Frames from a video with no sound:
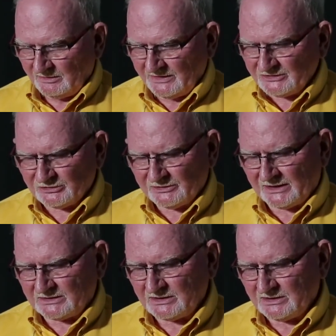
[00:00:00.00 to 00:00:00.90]
The
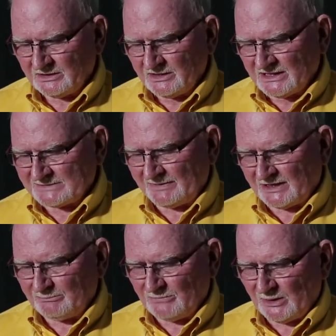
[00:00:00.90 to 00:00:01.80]
internet has
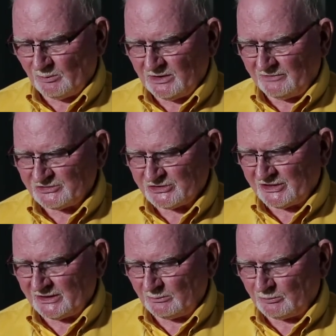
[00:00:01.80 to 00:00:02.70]
become my way of
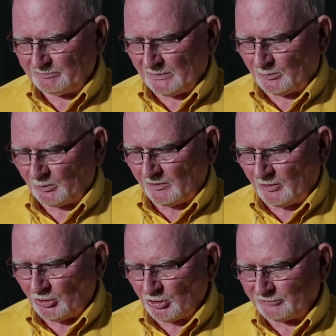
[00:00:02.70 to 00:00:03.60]
sharing with
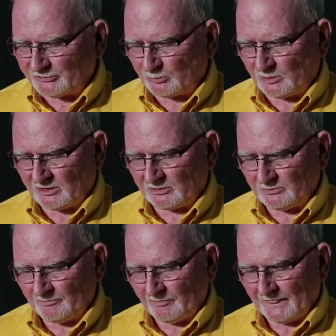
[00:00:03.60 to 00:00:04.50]
people all over the
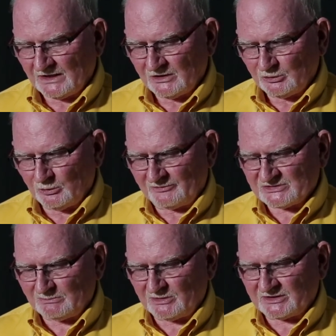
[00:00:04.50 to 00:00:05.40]
world who have
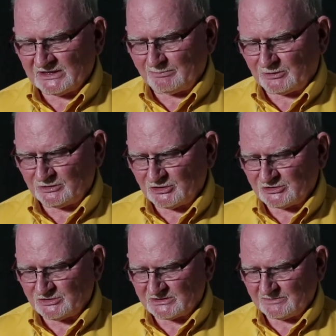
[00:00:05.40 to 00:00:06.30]
similar type
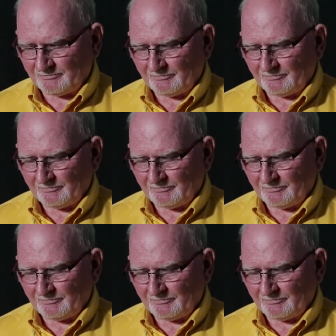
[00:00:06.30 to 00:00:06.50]
conditions.